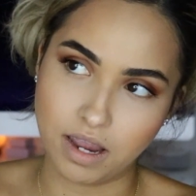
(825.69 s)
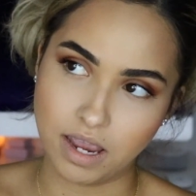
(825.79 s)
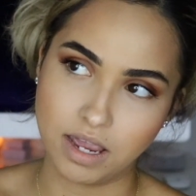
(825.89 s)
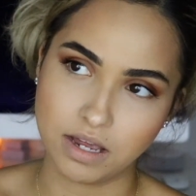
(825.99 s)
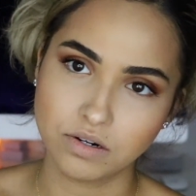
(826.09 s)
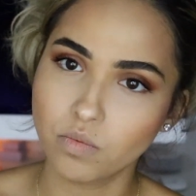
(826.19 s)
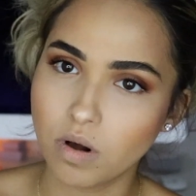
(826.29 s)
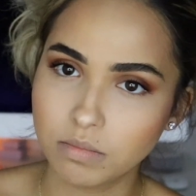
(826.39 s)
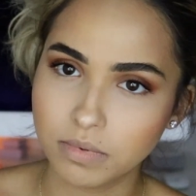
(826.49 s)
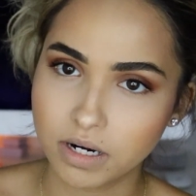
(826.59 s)
and
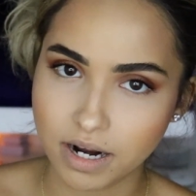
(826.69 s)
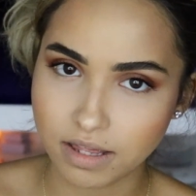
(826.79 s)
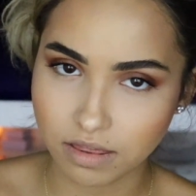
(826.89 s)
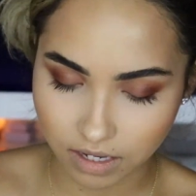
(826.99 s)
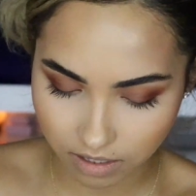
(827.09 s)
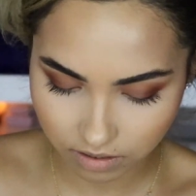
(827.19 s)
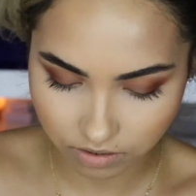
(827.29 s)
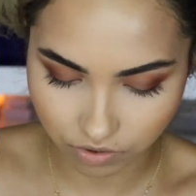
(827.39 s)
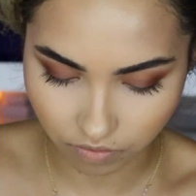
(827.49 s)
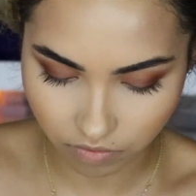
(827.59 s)
Walmart, I
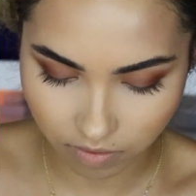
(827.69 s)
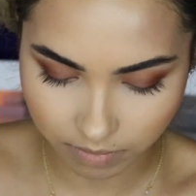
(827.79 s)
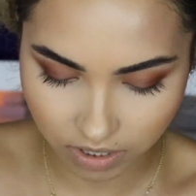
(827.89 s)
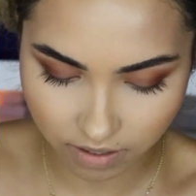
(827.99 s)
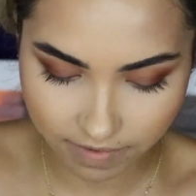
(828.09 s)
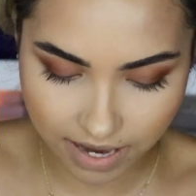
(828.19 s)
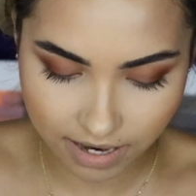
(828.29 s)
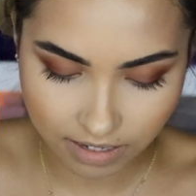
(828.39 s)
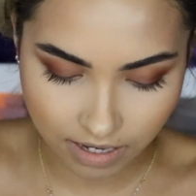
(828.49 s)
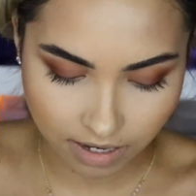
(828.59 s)
think. Don't quote me on that.